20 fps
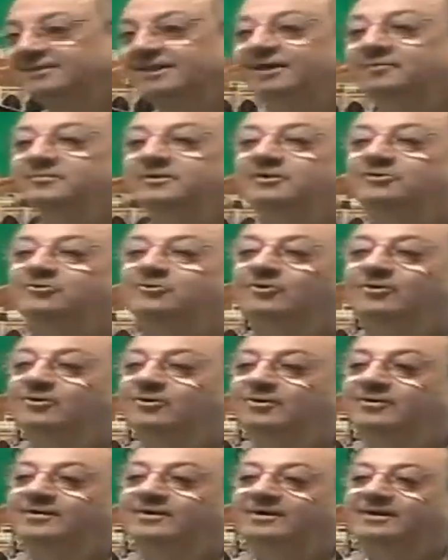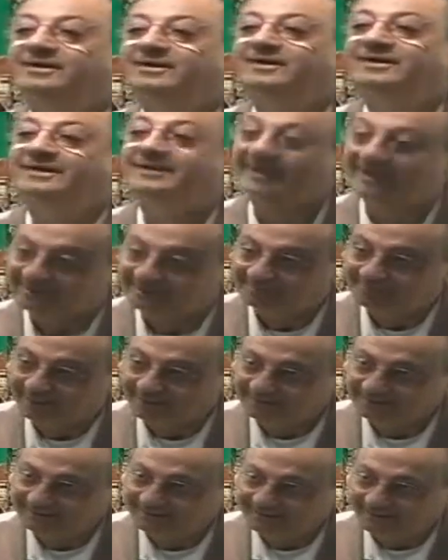Tamizu
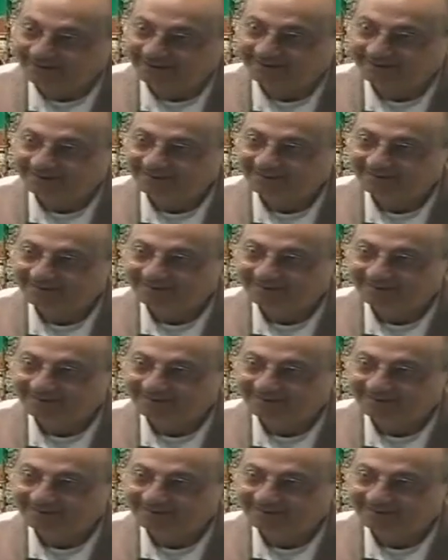nisbat. Huh?